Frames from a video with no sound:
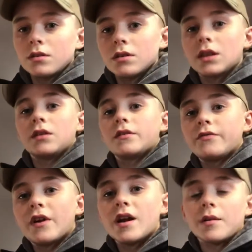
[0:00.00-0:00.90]
a little
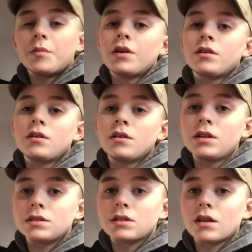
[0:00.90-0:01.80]
farm
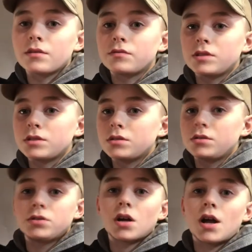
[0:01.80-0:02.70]
instead of just
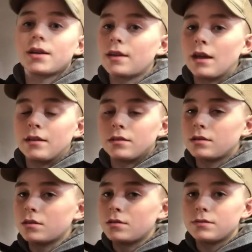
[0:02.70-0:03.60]
gigantic,
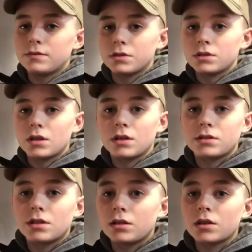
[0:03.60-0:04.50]
oversized
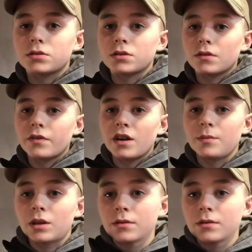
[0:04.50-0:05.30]
industrial farming.